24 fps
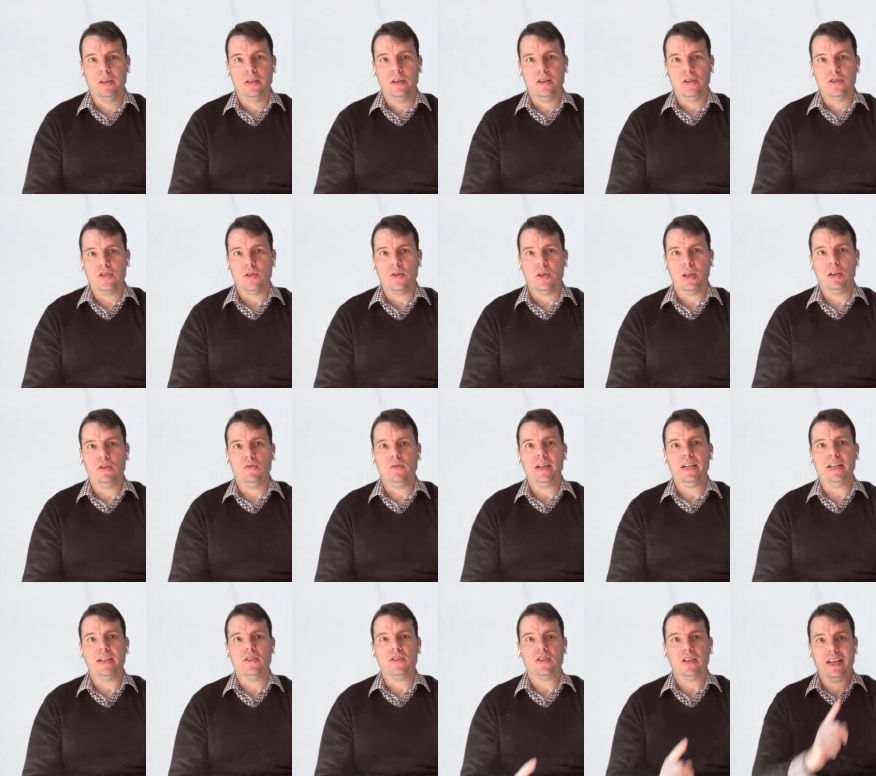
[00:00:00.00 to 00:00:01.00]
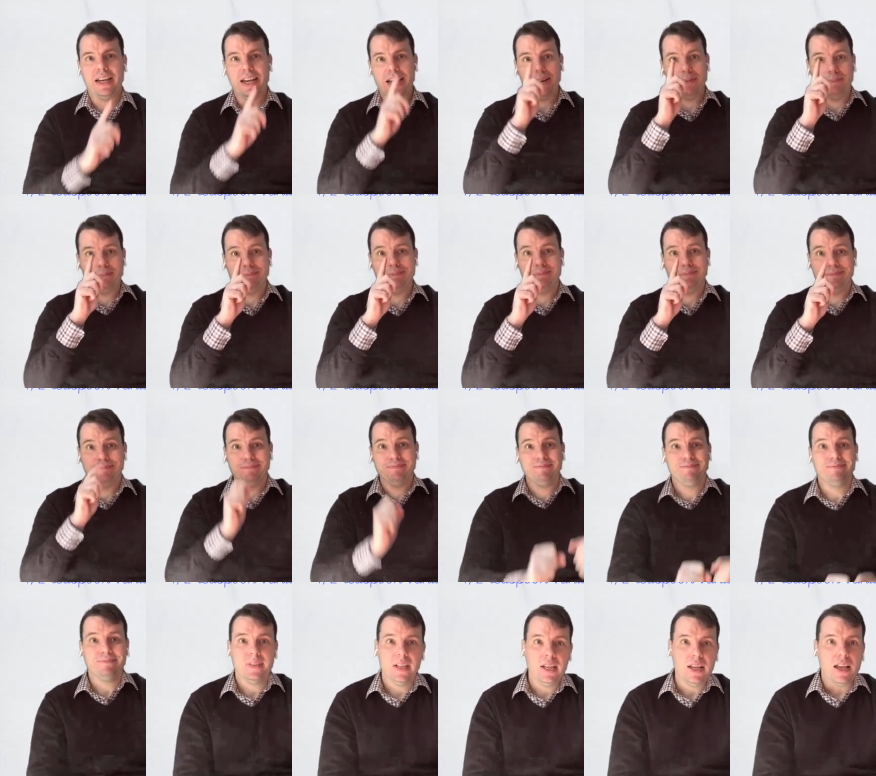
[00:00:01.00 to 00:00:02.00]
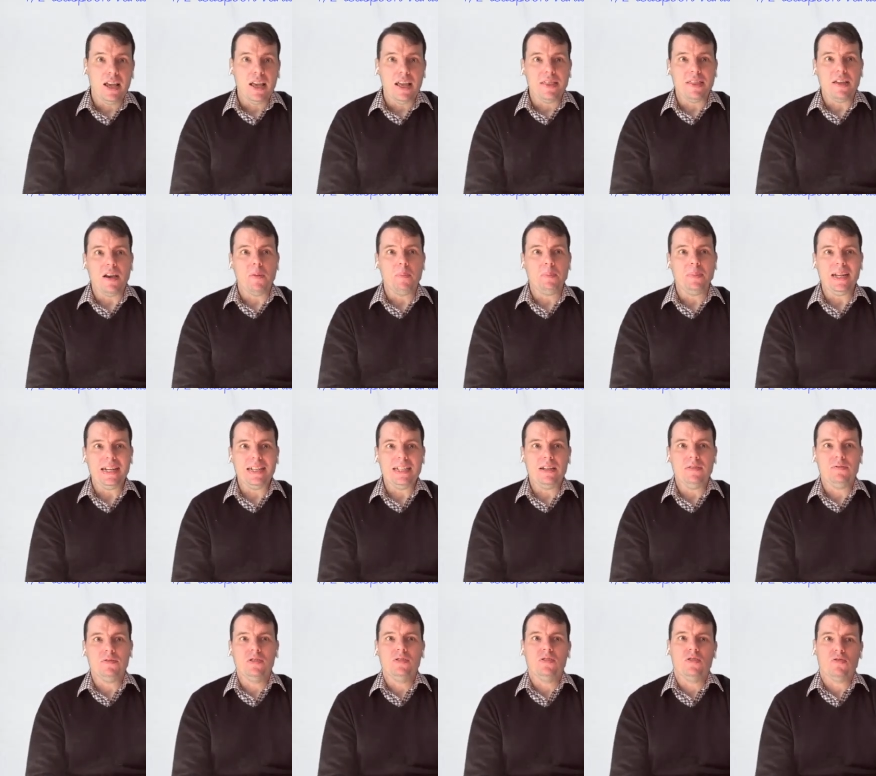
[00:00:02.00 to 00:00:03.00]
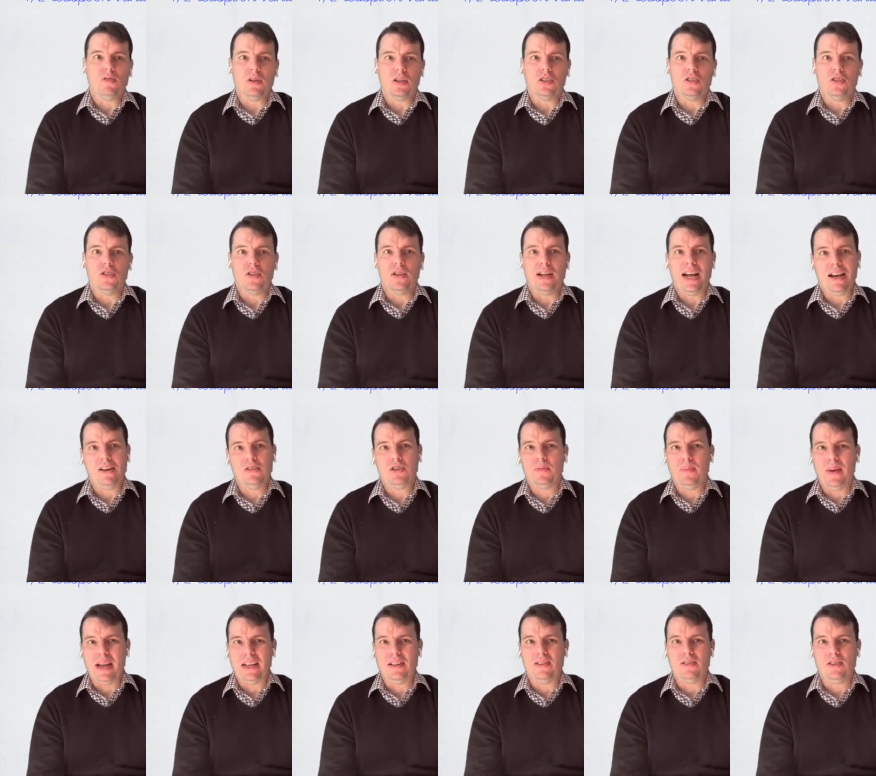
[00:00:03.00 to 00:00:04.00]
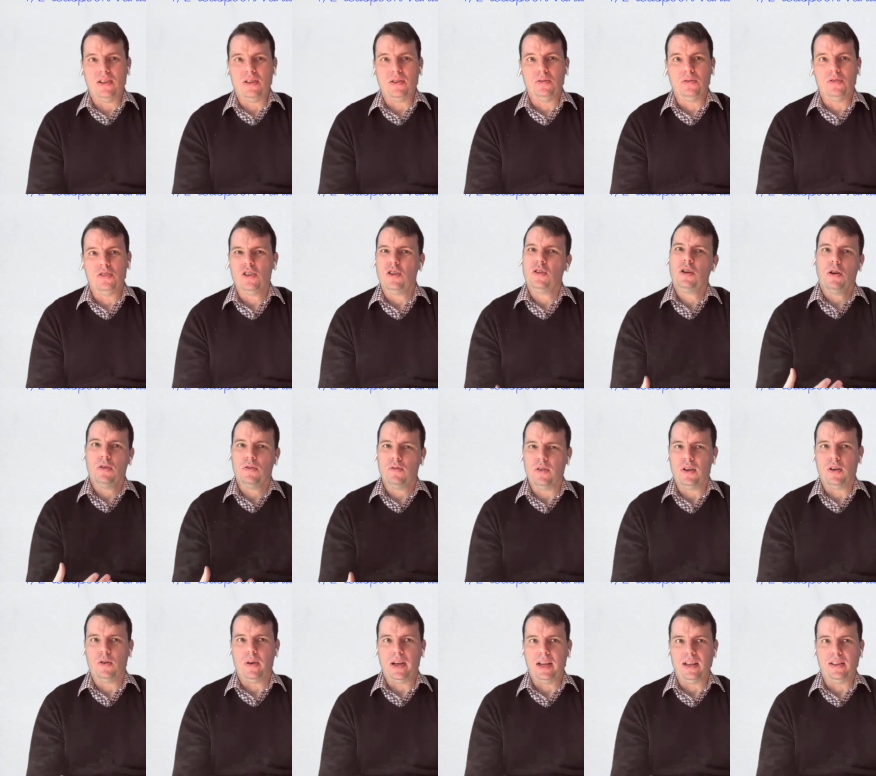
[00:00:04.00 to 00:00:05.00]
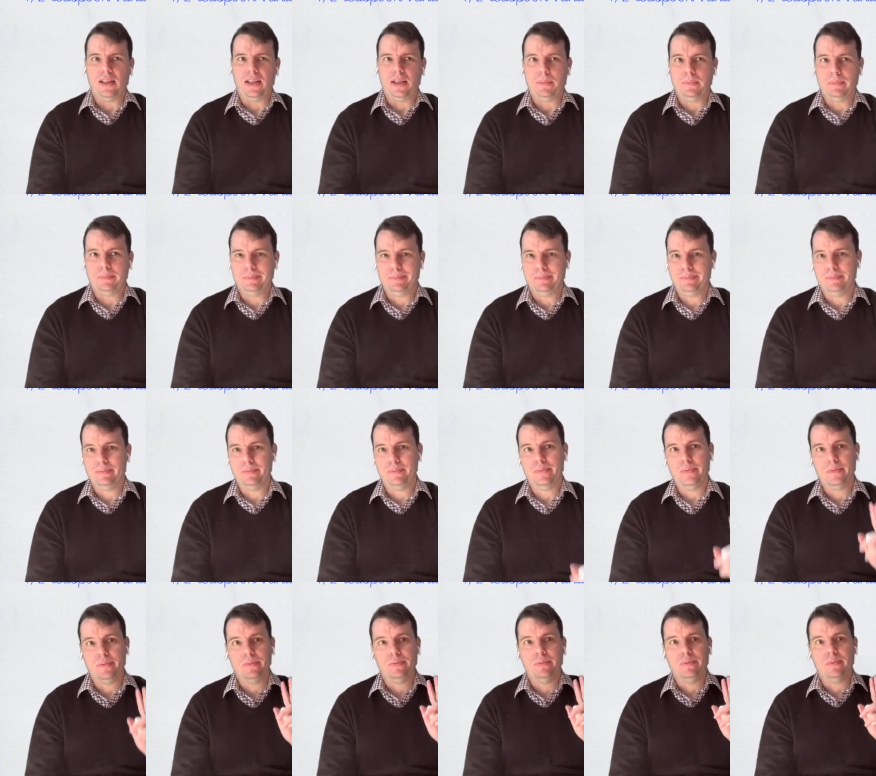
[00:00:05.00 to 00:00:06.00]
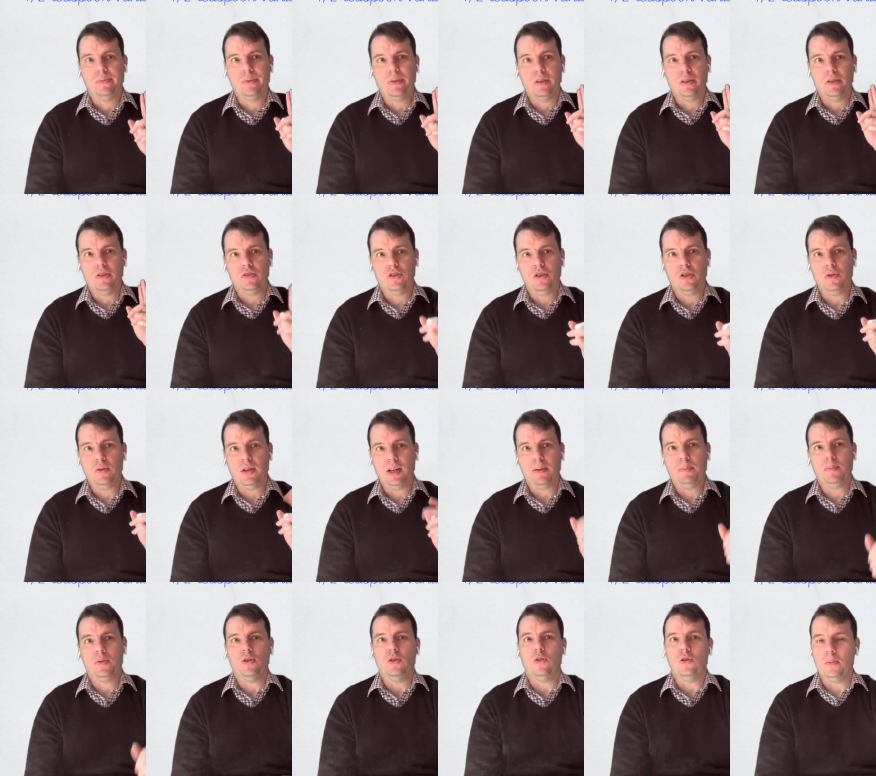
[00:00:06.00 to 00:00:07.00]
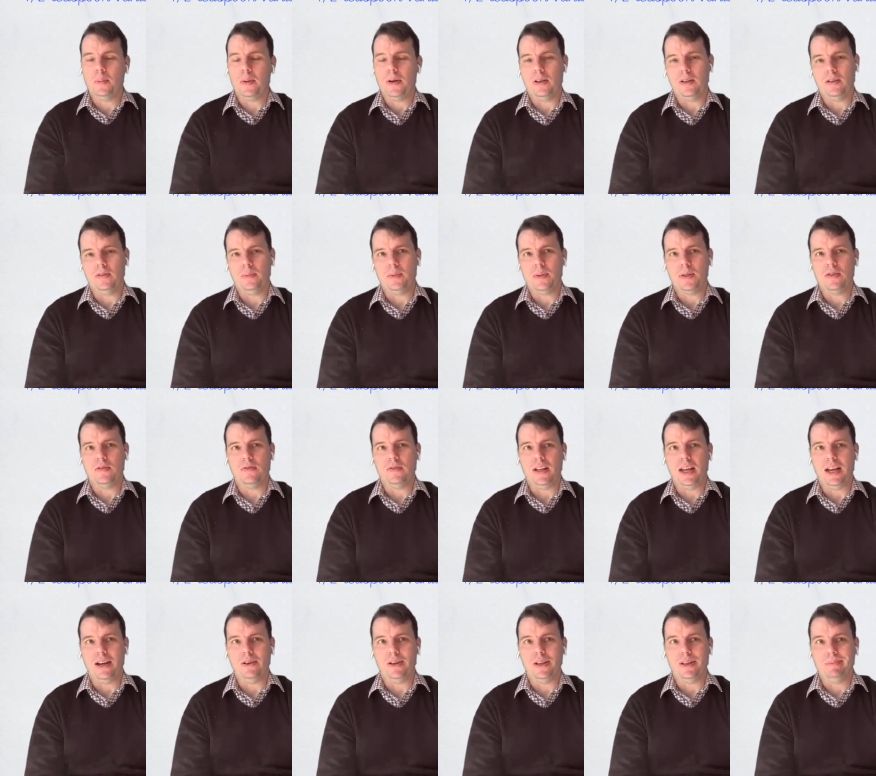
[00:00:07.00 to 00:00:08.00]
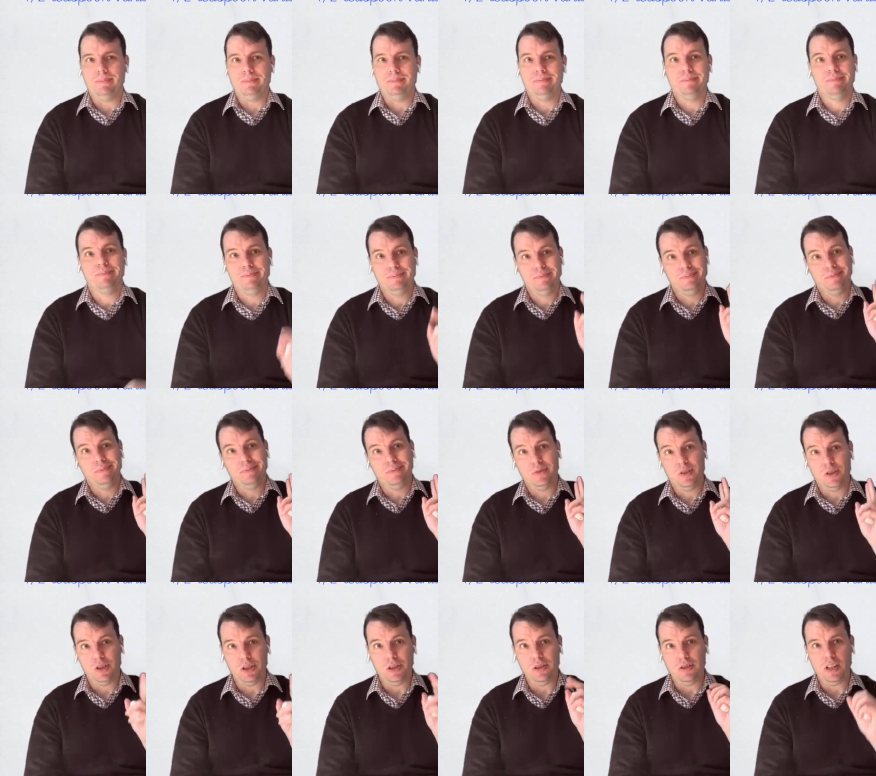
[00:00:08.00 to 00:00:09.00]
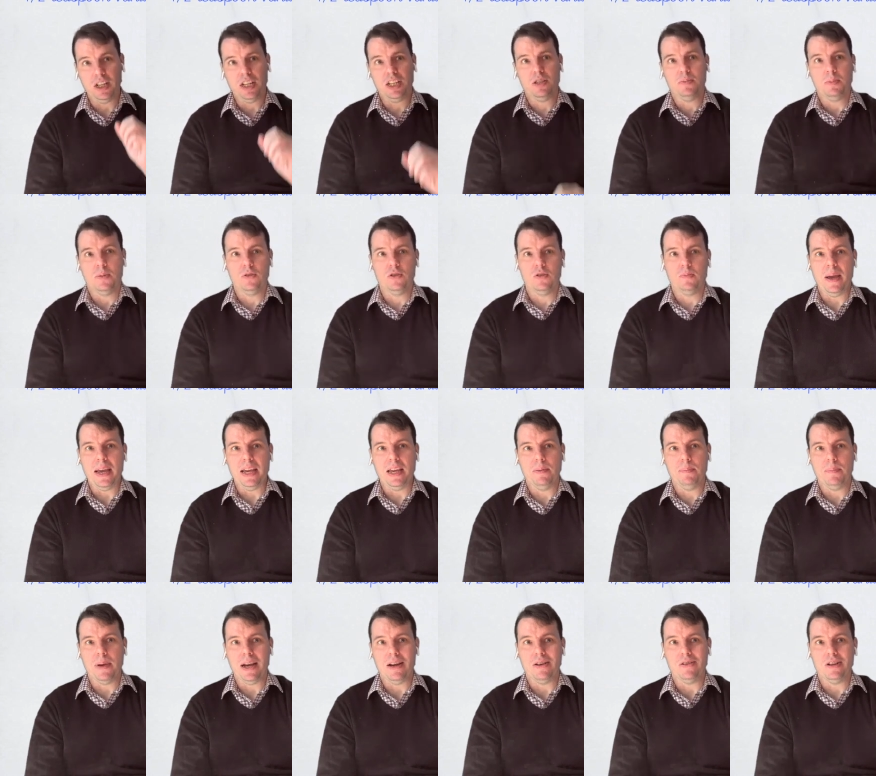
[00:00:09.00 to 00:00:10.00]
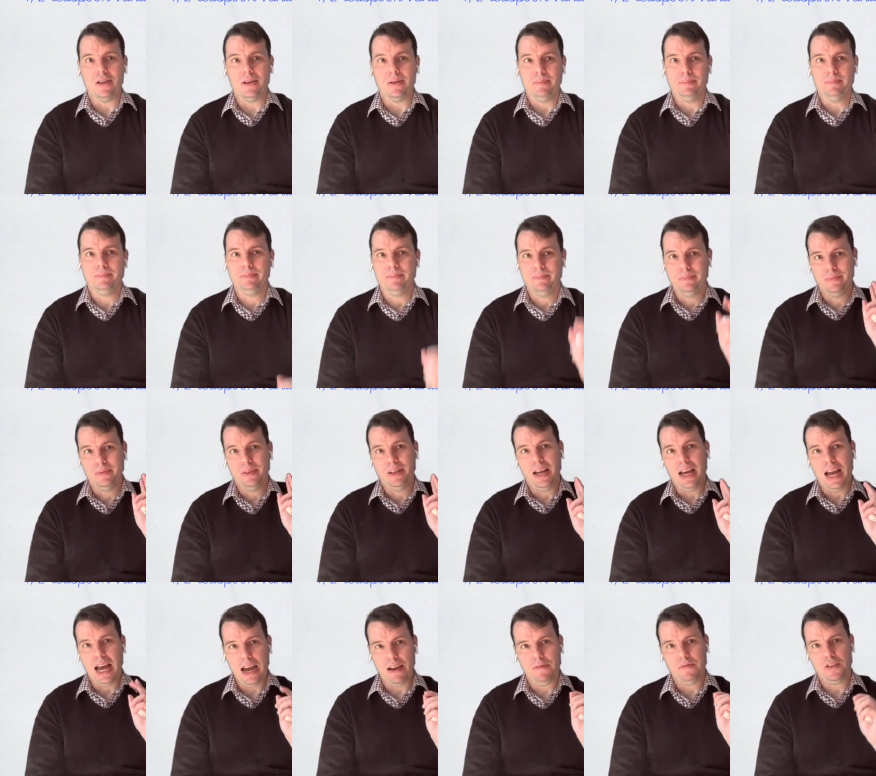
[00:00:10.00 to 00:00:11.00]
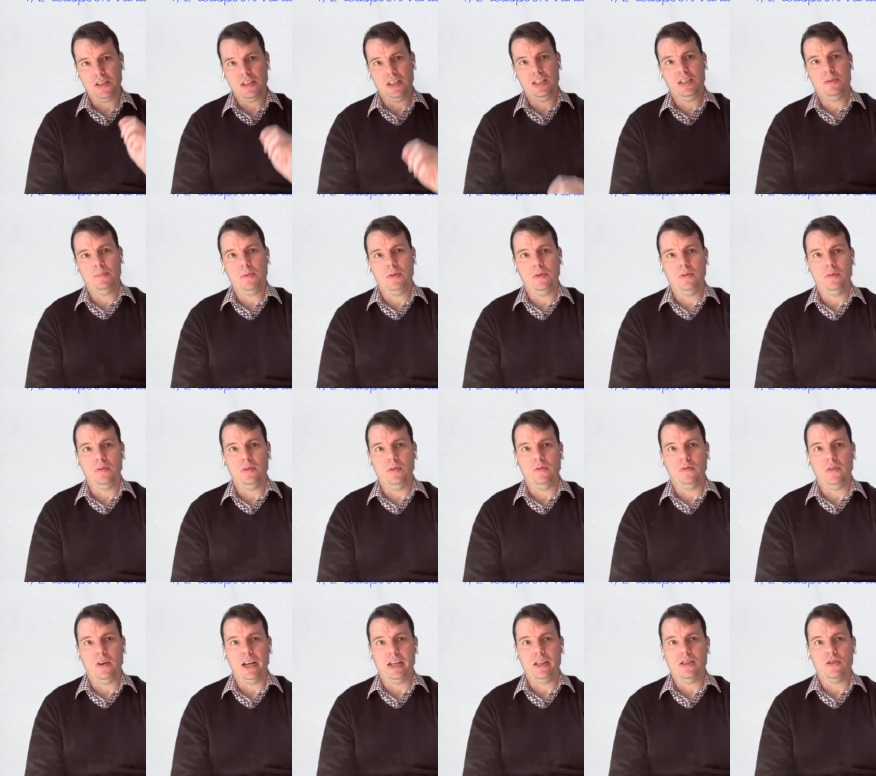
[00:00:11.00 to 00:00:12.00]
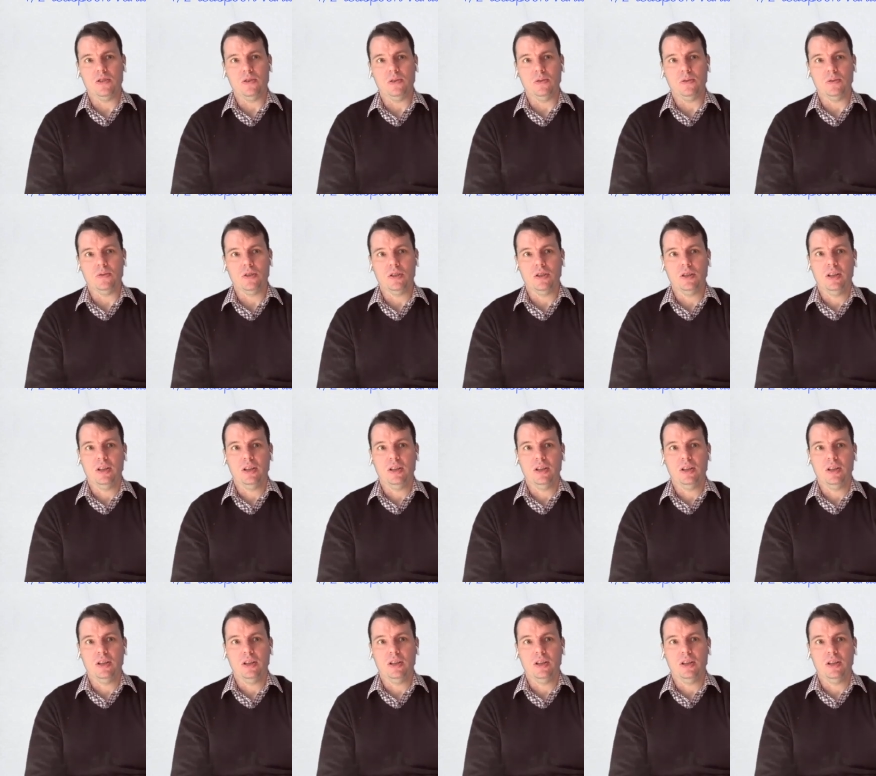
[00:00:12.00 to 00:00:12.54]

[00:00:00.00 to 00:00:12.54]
So the ingredients are here. There are plenty of instructions on how to make the dough, so I'll go through it quickly. 2 cups all-purpose flour, 2 teaspoons baking powder, half a teaspoon fine salt,